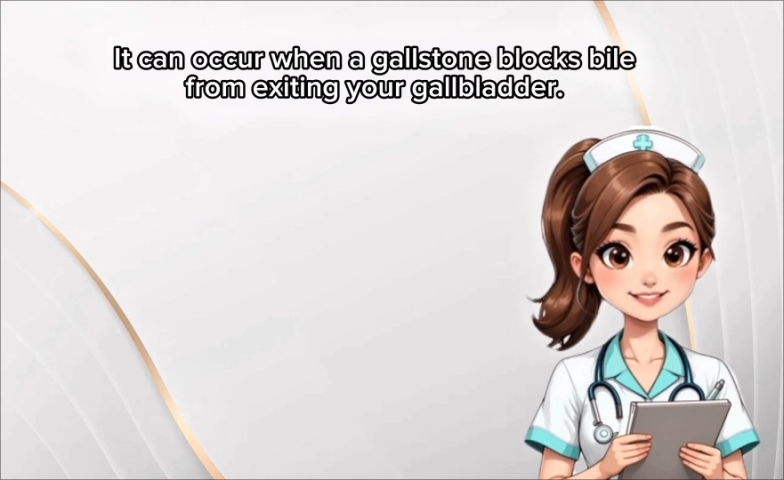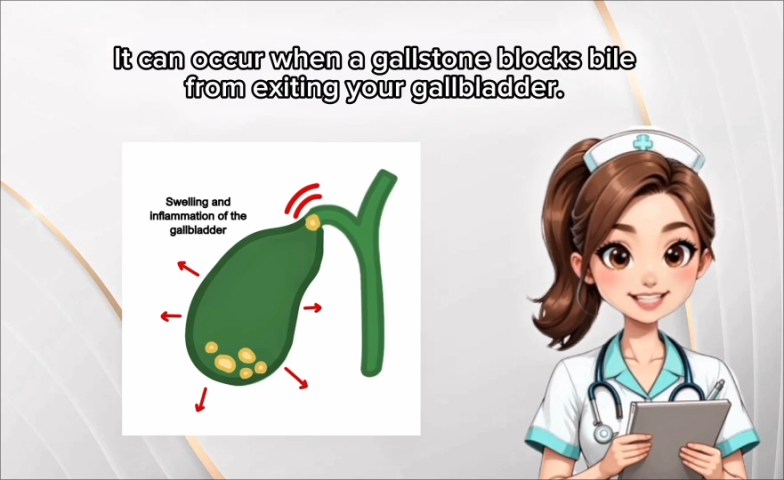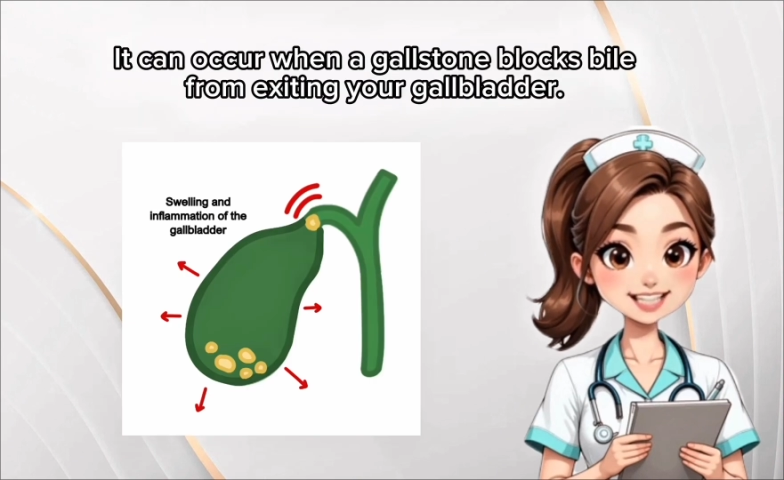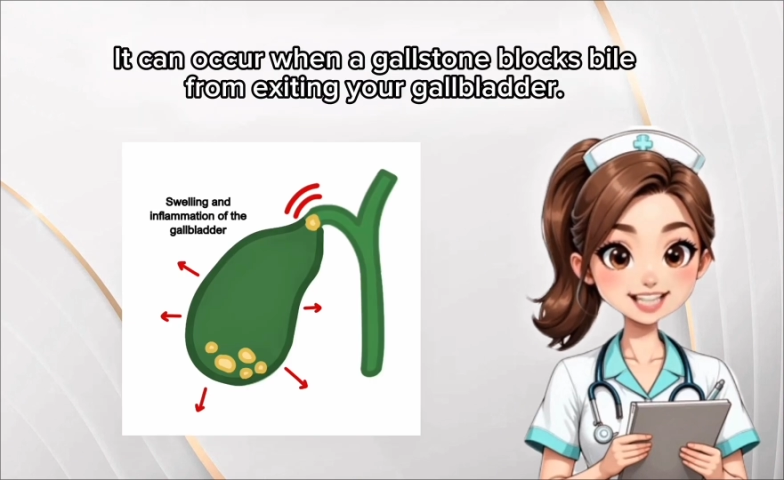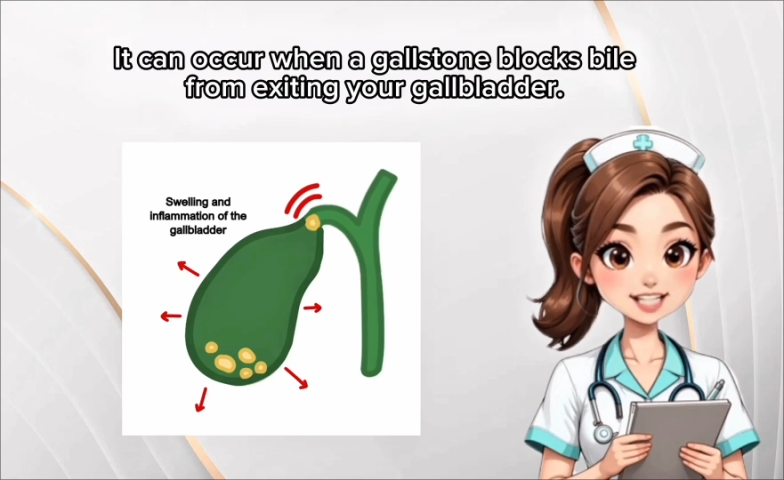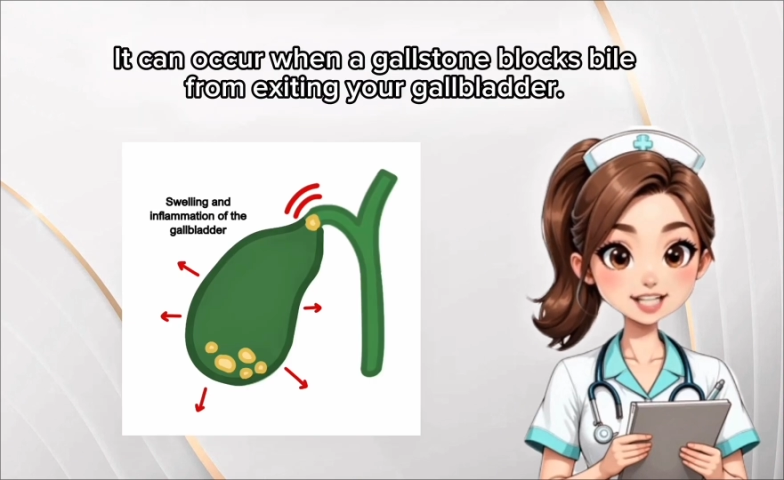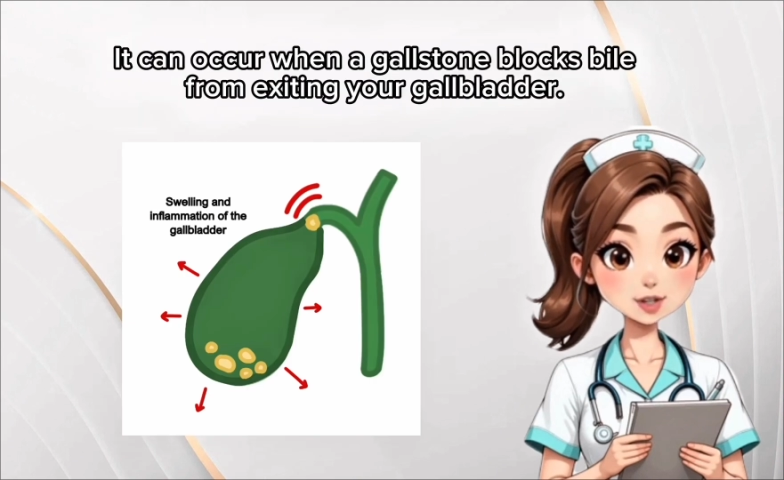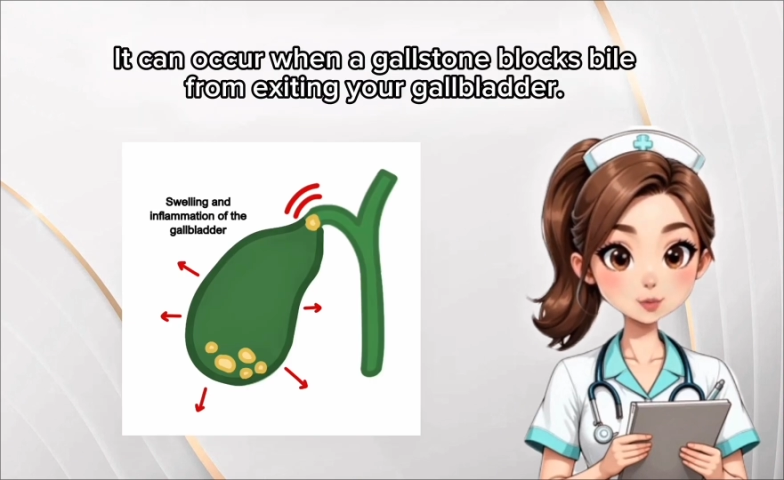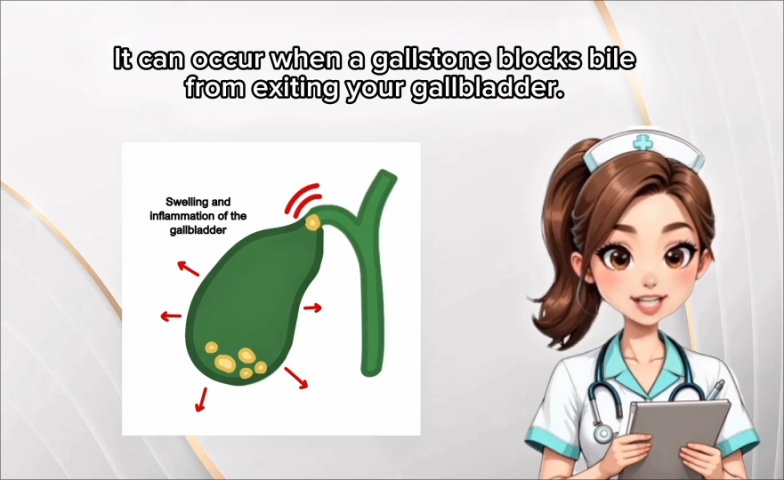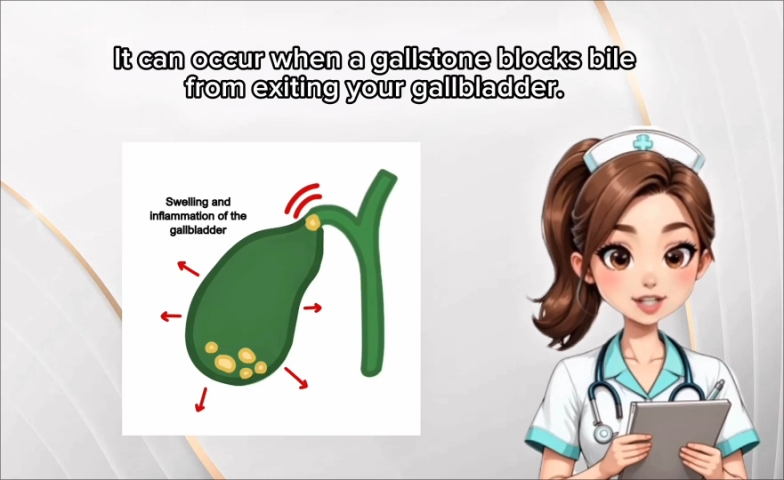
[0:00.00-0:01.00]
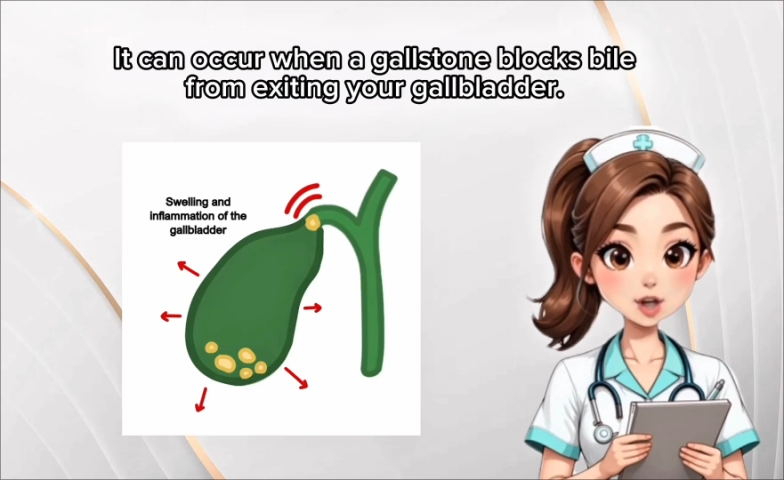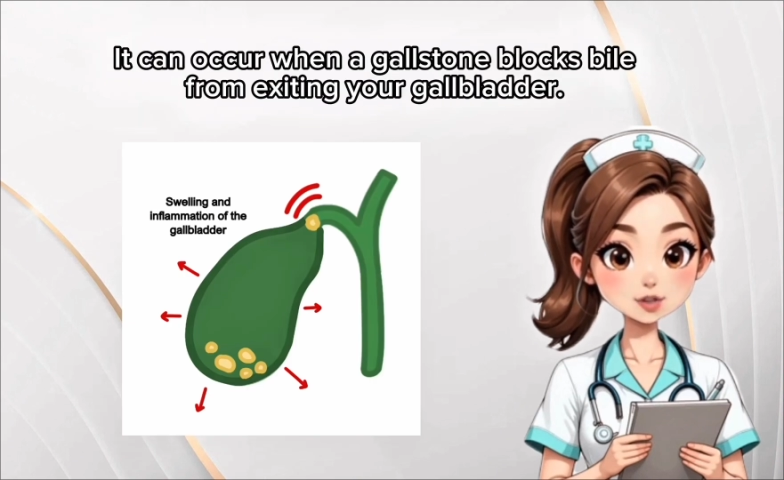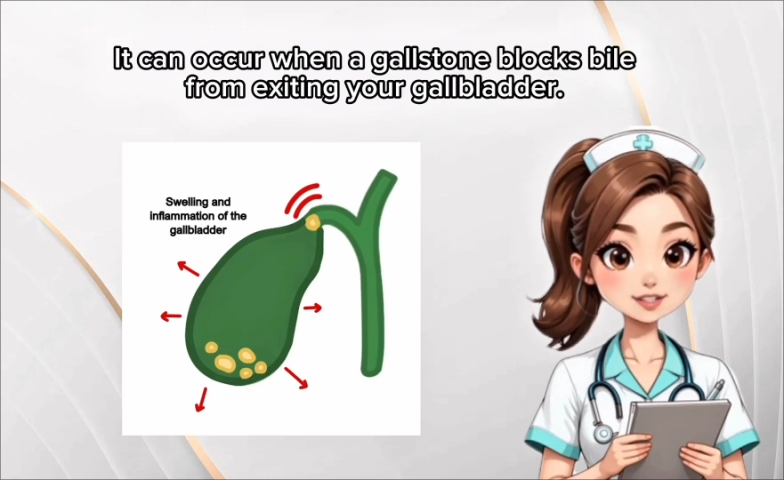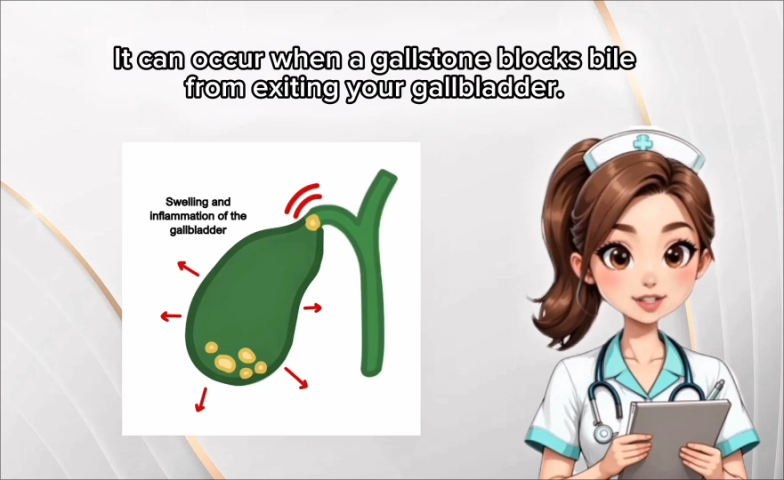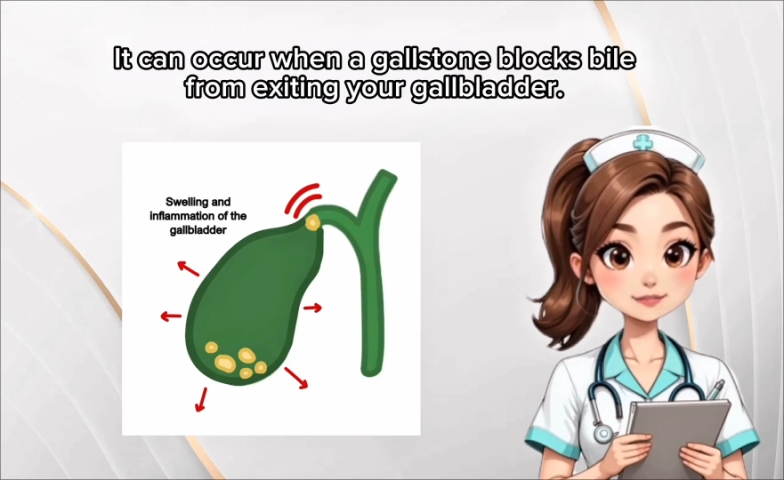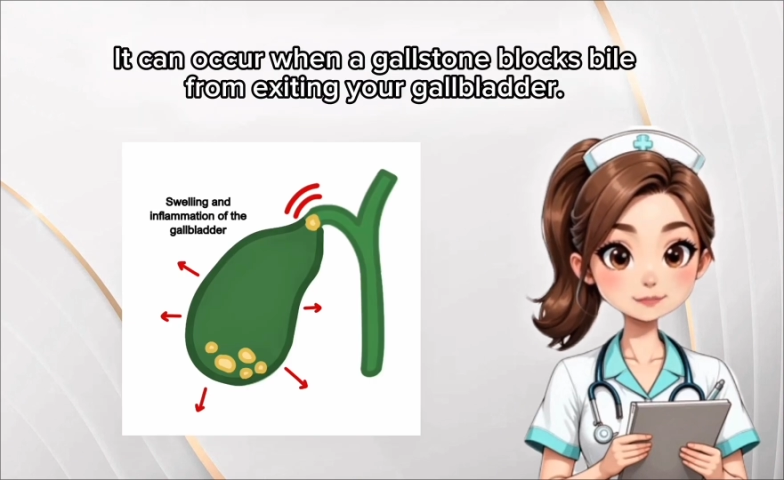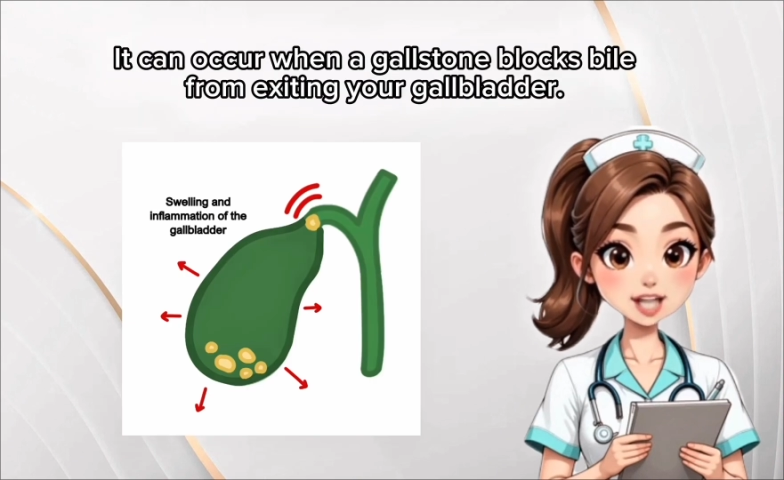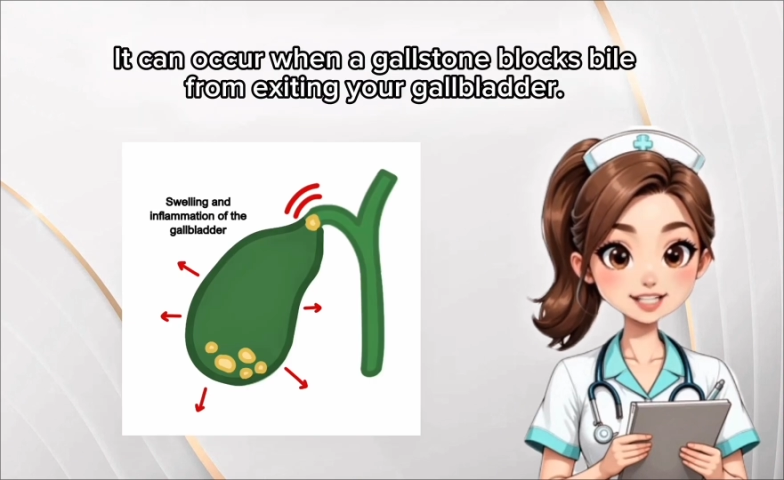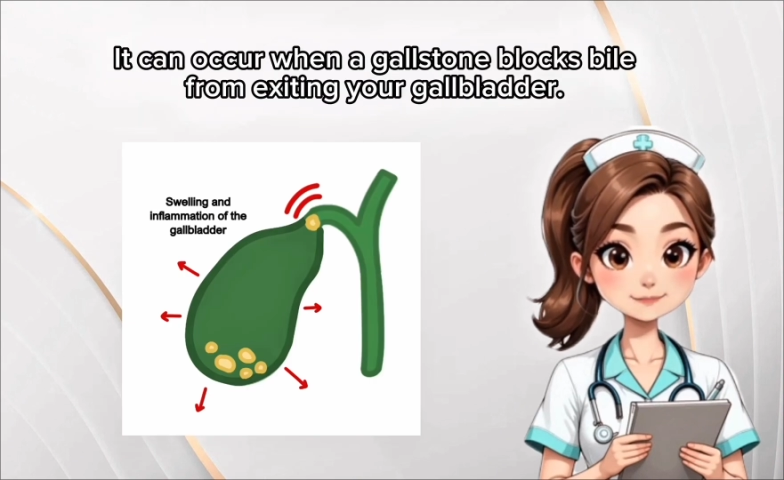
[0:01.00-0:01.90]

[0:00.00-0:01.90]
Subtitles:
It can occur when a gallstone blocks